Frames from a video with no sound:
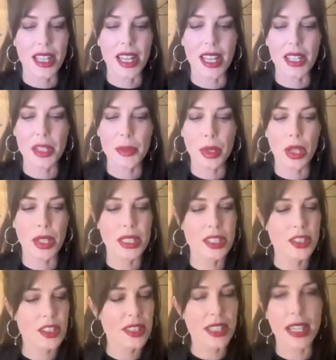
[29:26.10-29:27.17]
And your
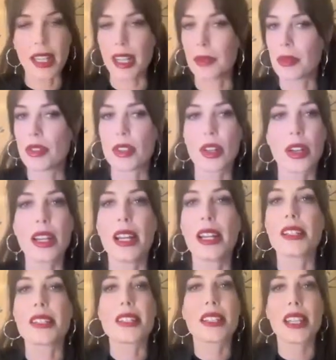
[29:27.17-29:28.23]
body's just like, I'm sorry, I
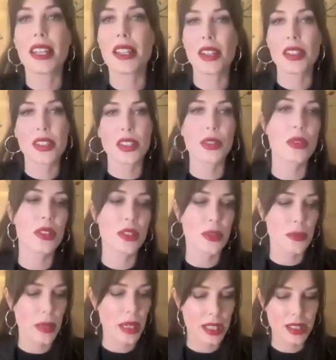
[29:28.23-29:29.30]
just cannot deal with
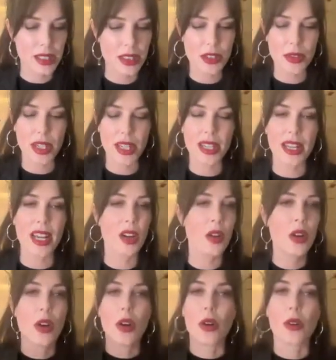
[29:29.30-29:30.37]
your balance right
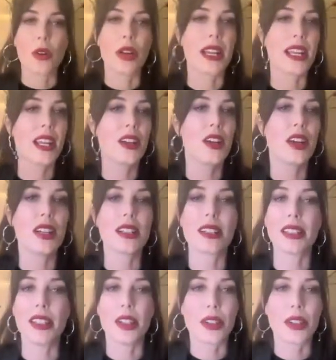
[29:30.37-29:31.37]
now, or I cannot,